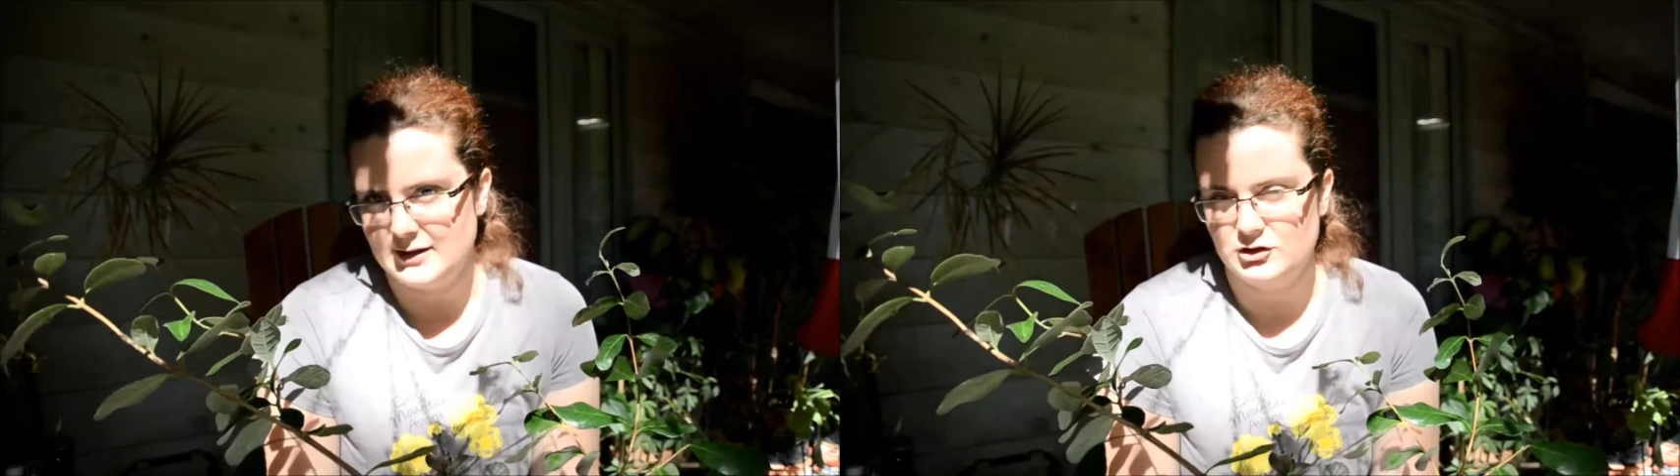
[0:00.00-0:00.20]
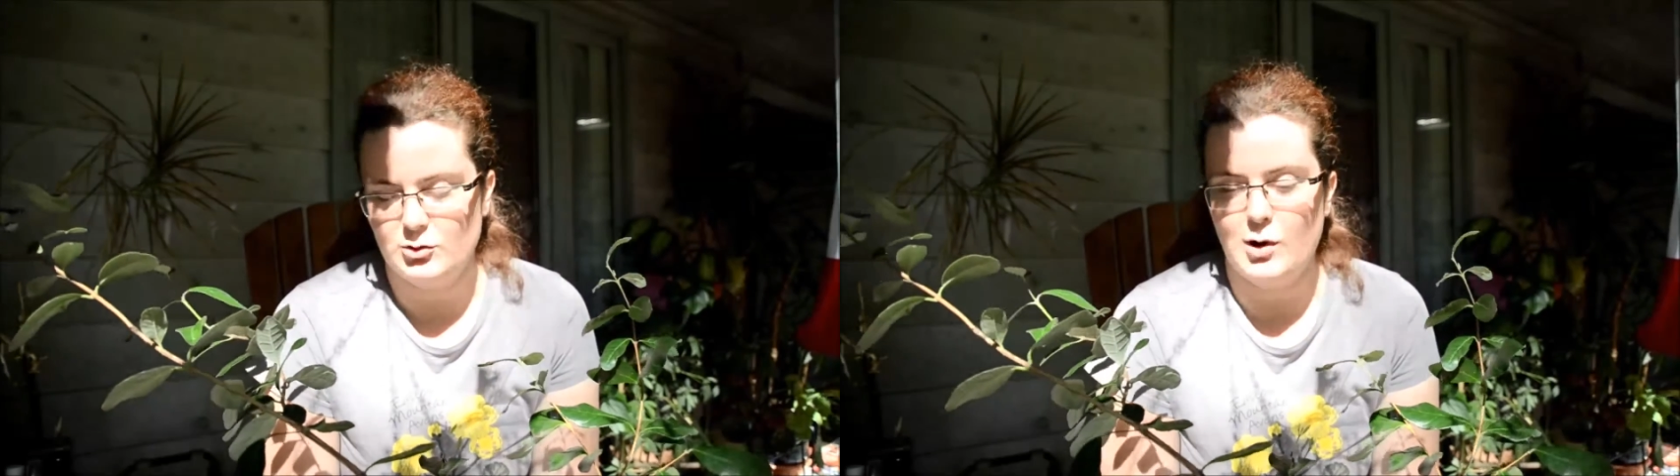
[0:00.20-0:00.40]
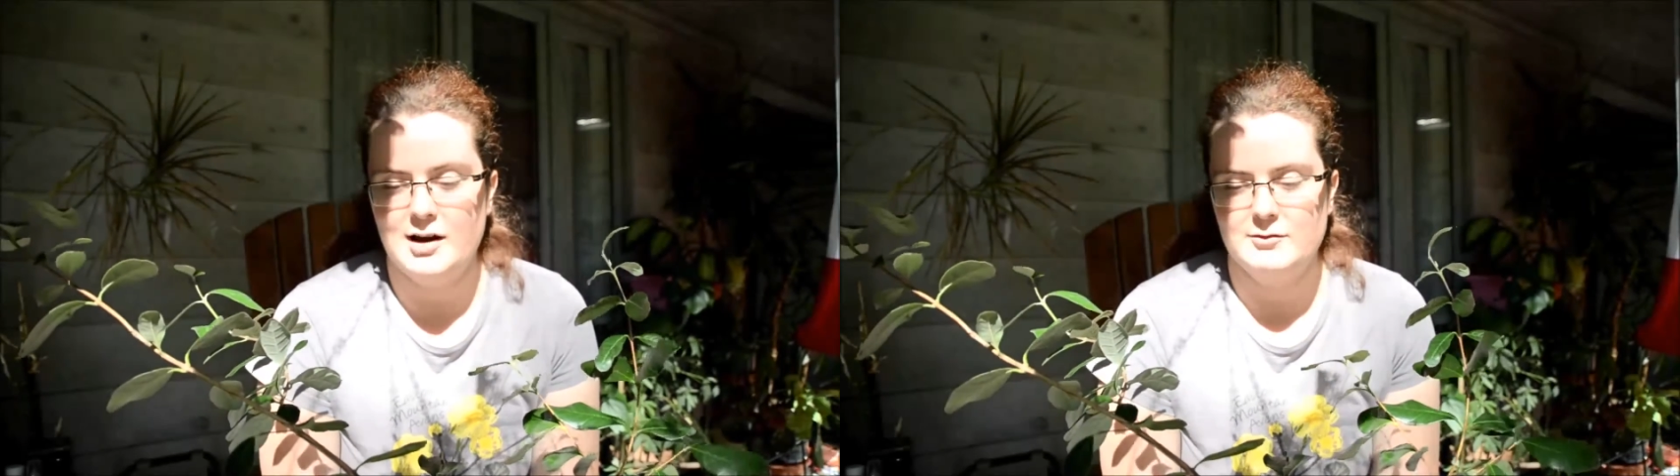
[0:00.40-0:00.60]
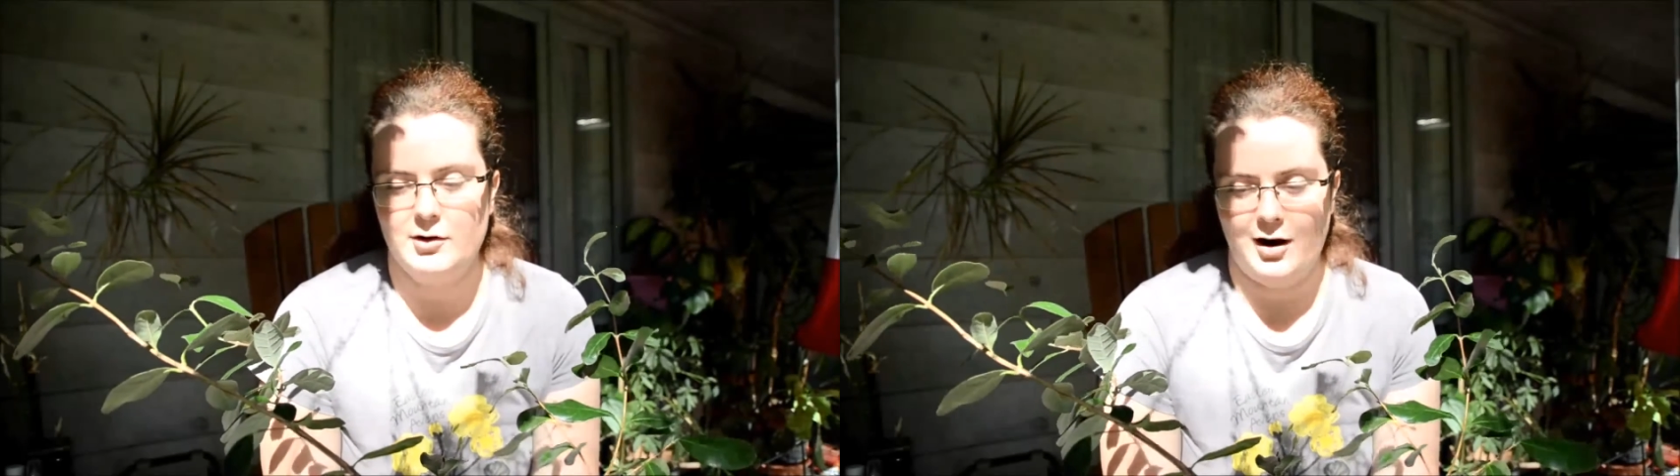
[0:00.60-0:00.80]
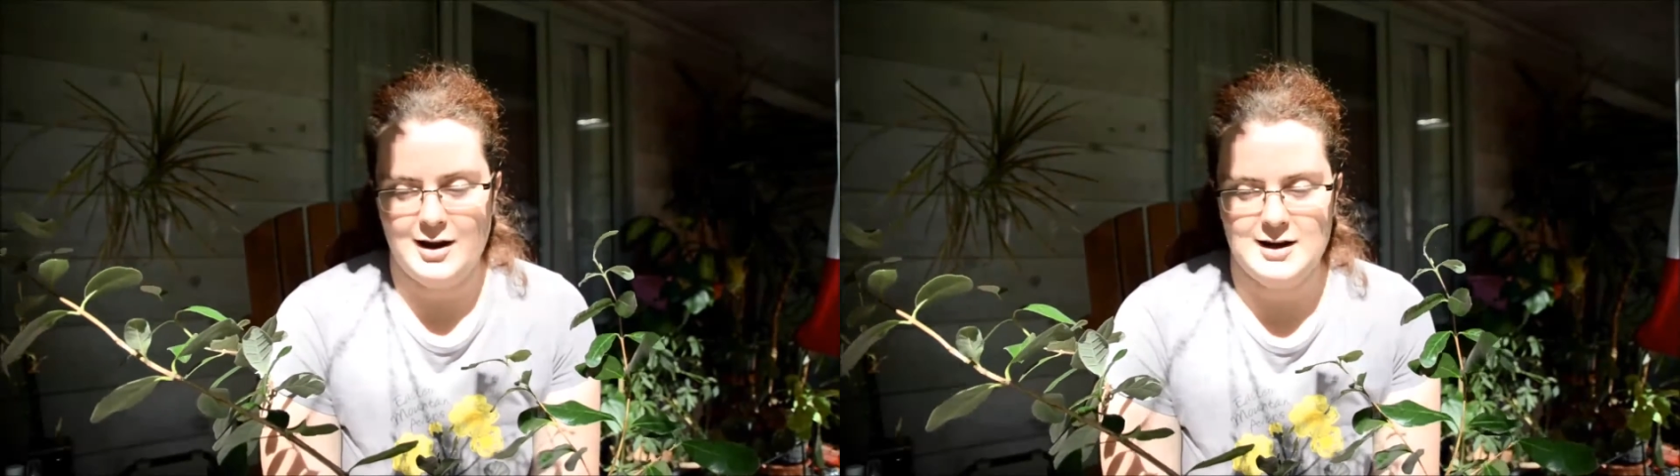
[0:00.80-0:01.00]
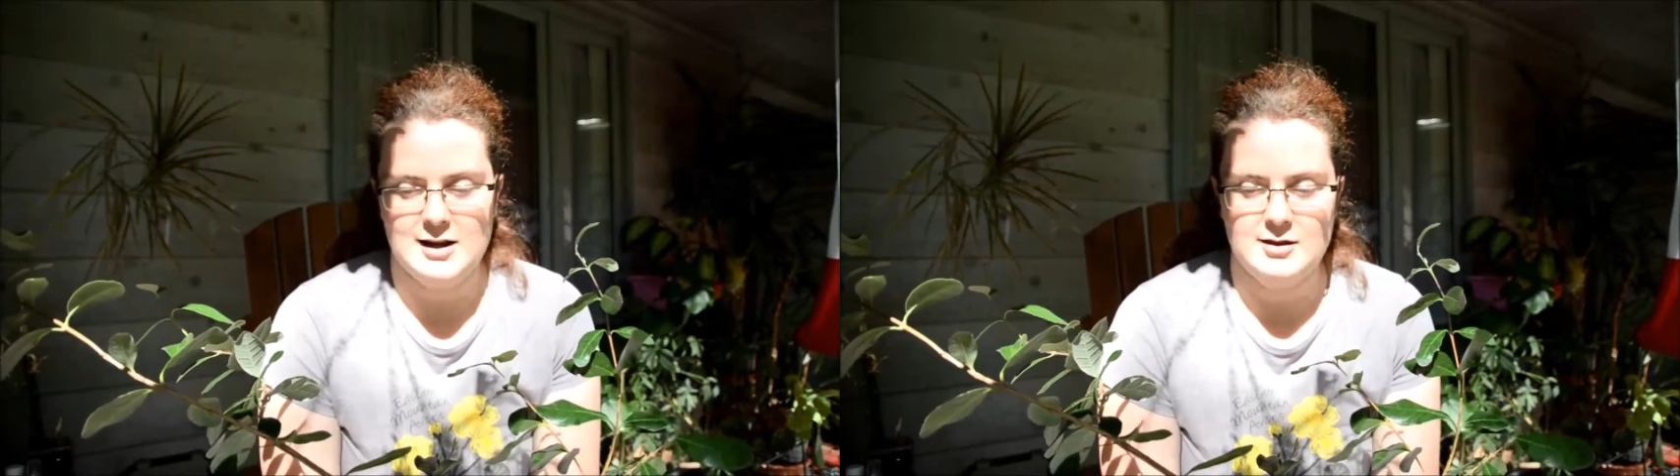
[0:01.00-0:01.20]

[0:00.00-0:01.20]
such a wide variety